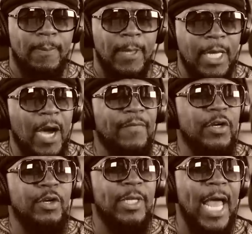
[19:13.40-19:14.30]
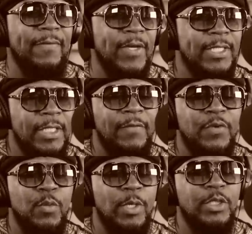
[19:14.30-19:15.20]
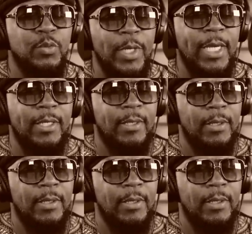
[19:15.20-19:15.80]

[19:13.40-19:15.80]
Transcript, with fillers: Govern your life as if you want to win.